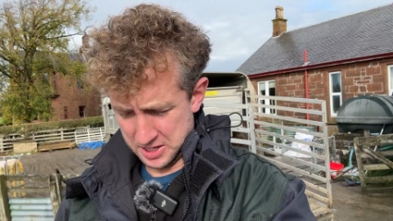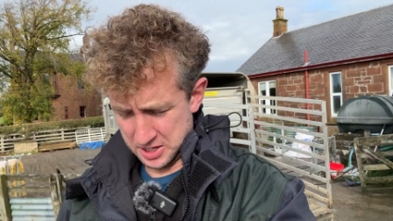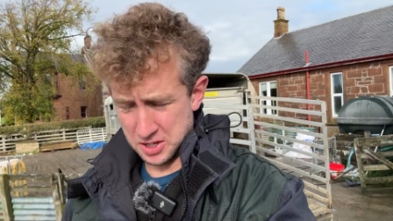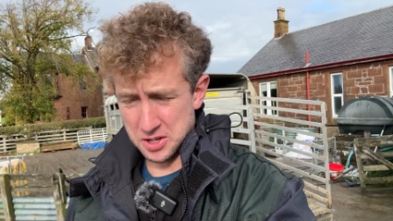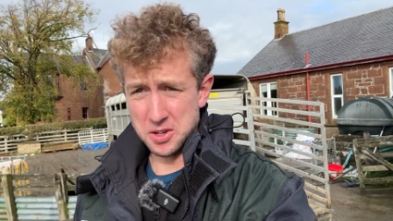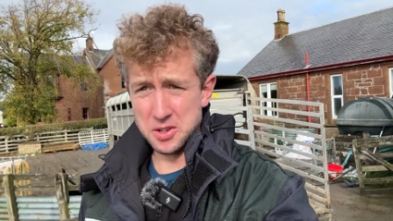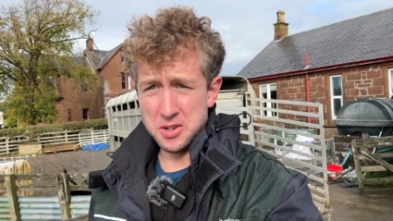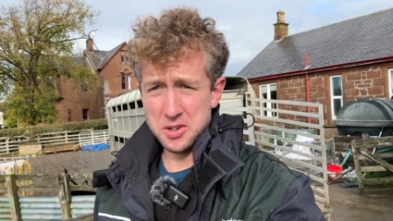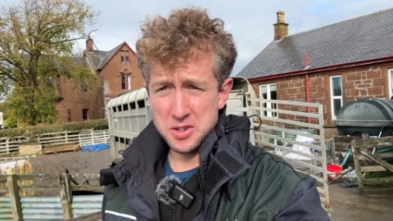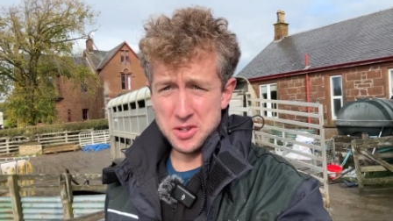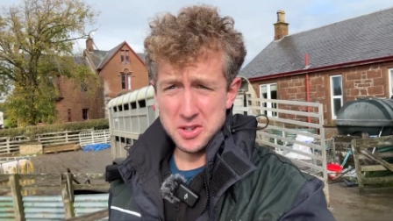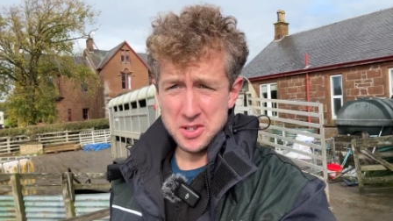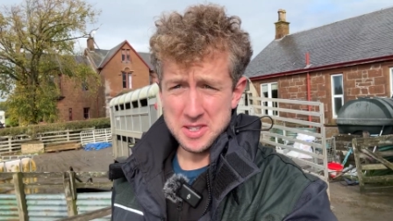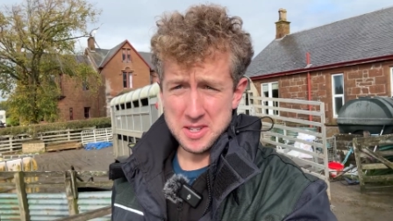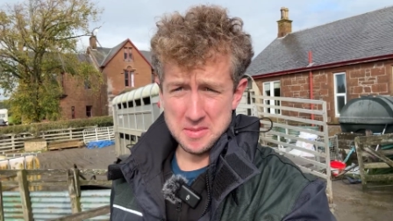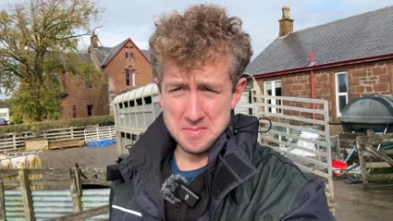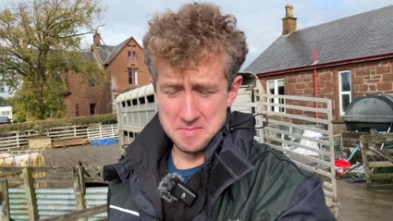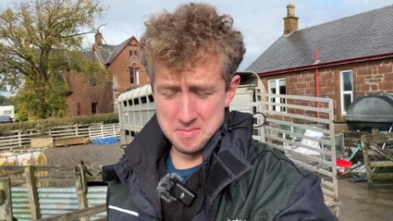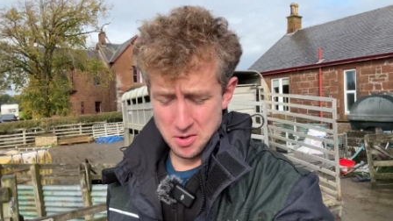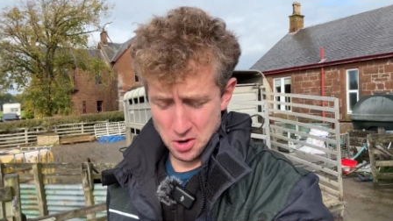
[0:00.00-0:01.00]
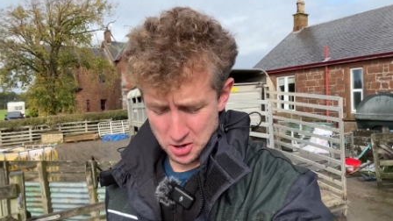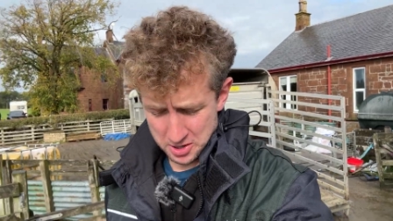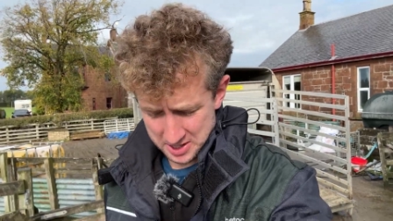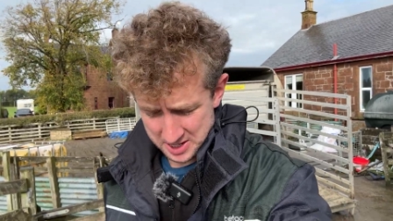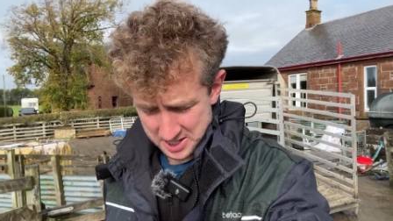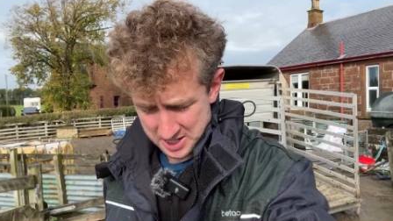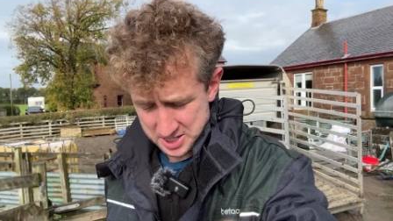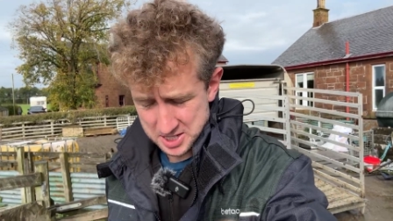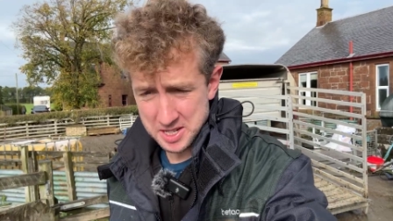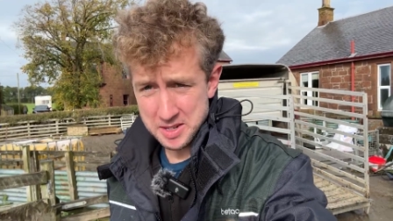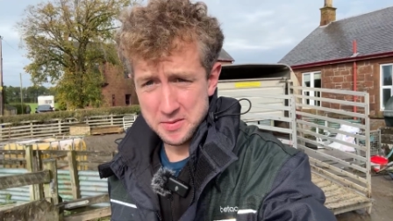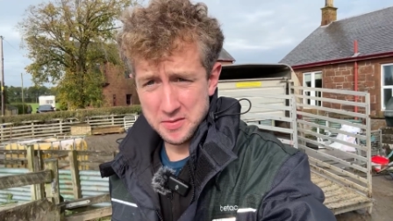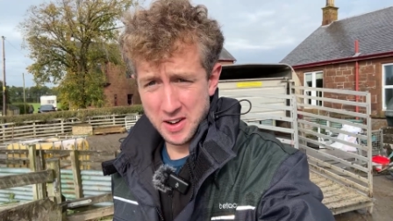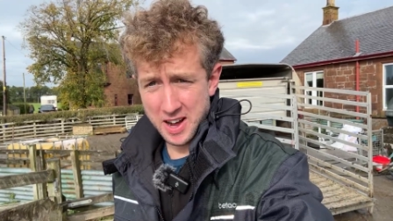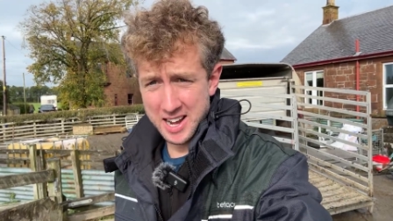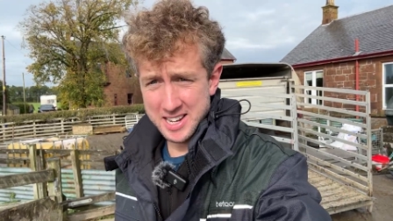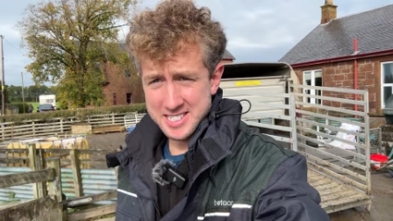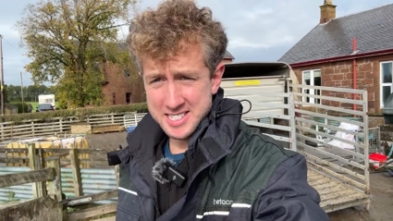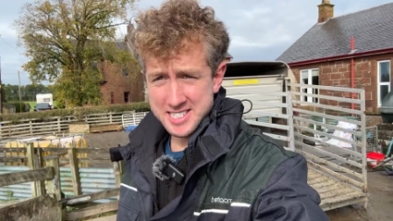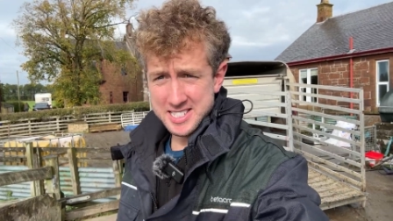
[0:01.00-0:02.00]
Good morning, sheep
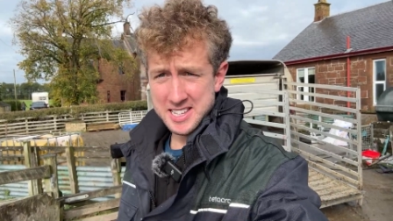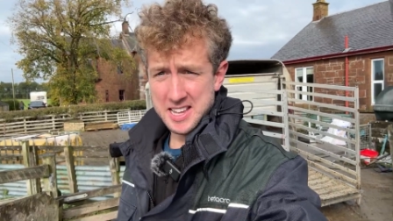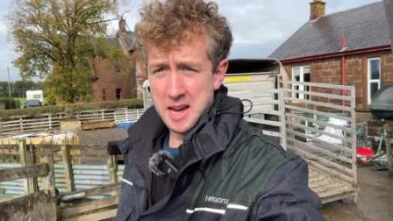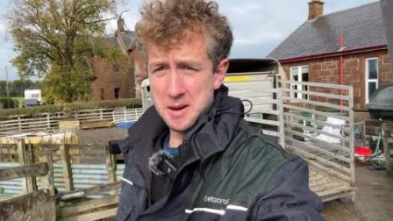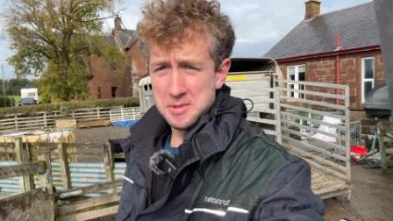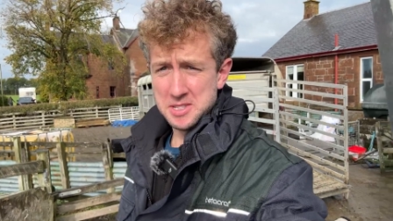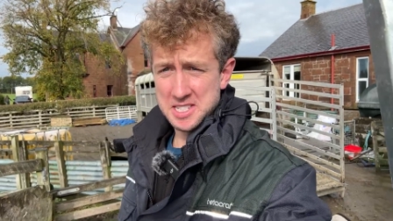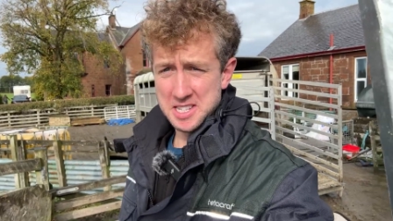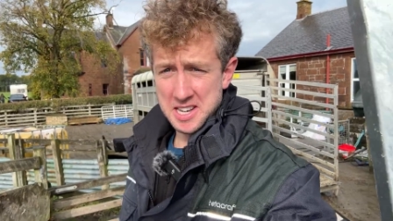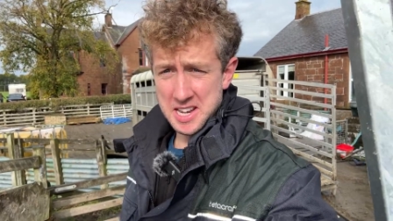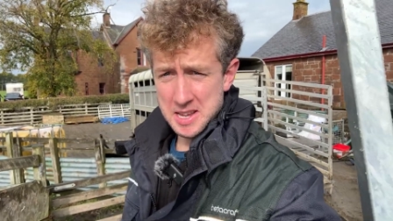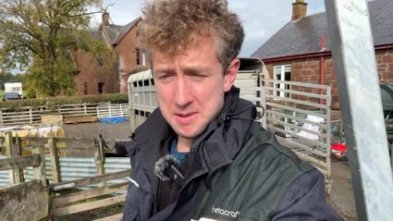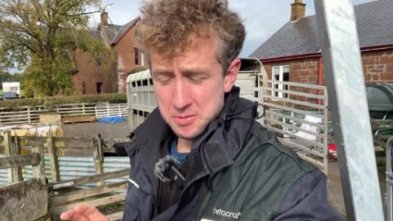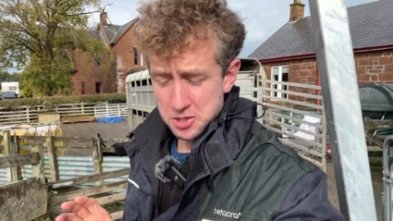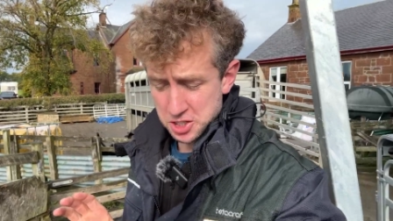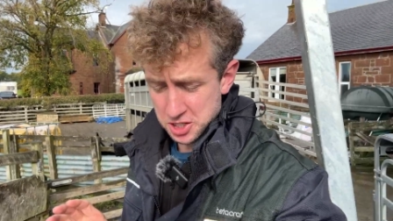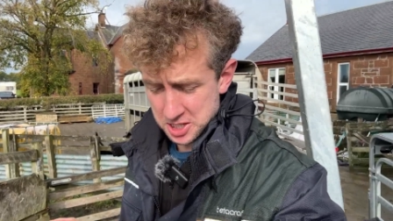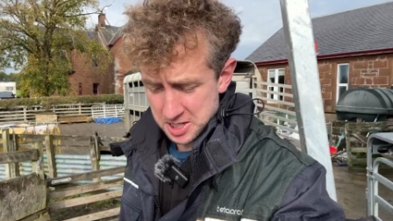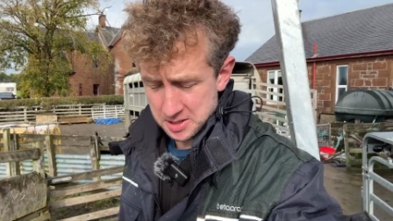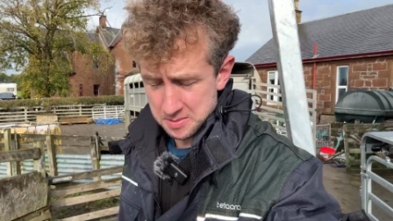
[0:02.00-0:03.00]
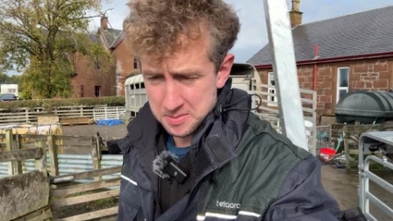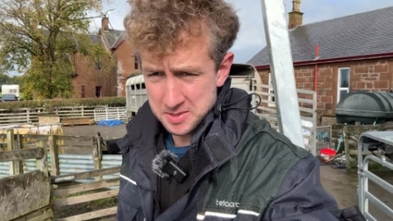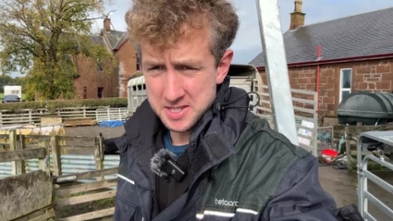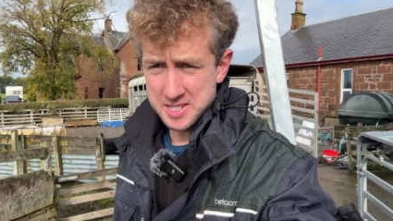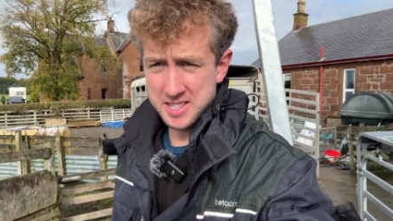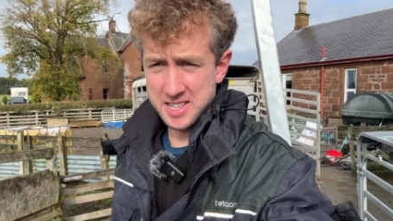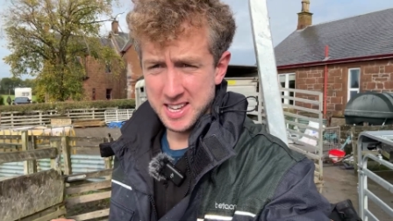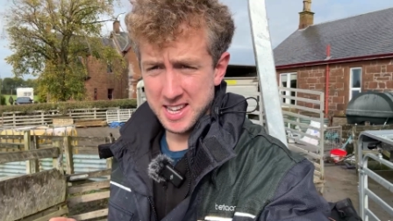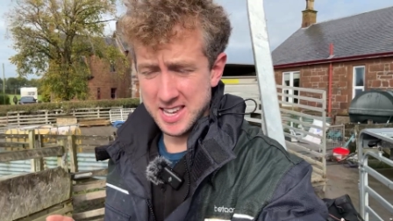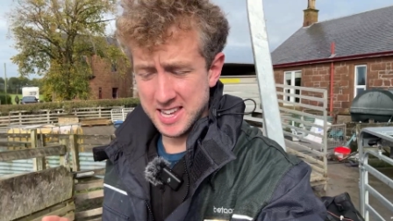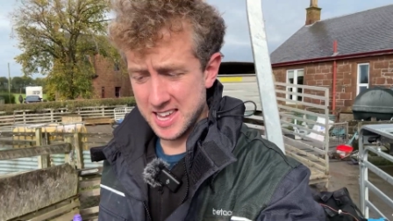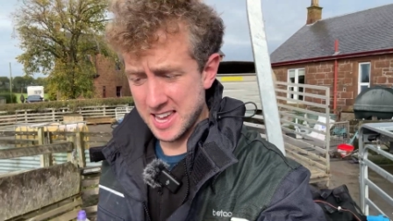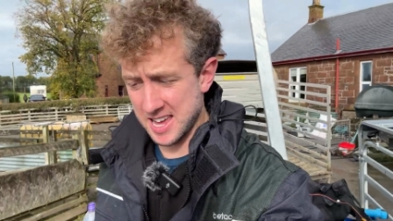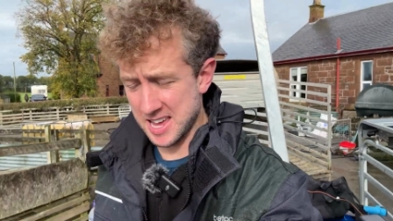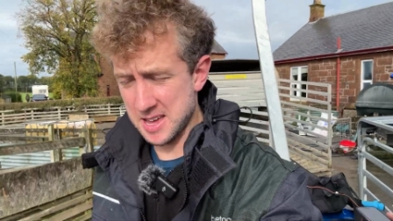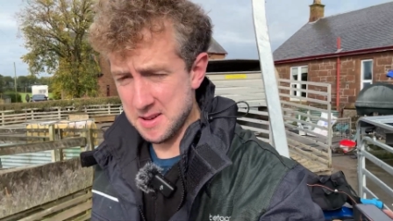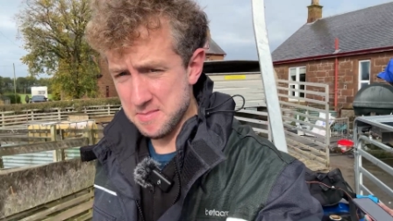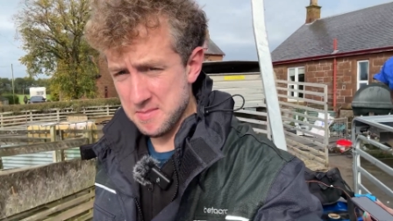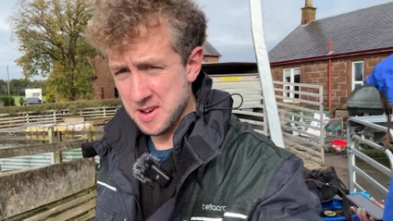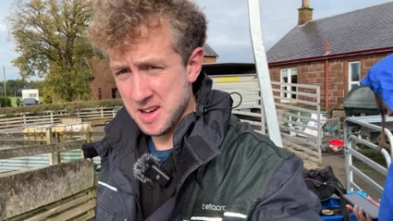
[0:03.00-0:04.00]
fans. Cammy's the name, sheep's the
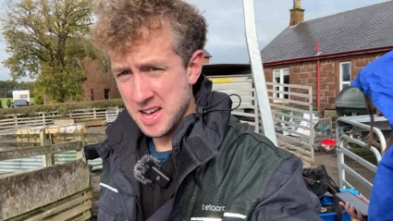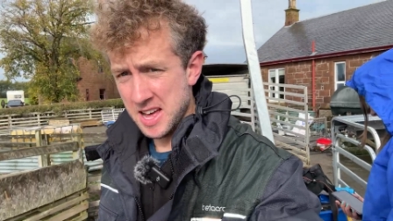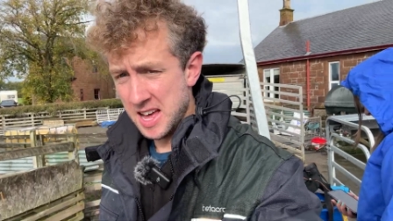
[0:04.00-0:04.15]
game.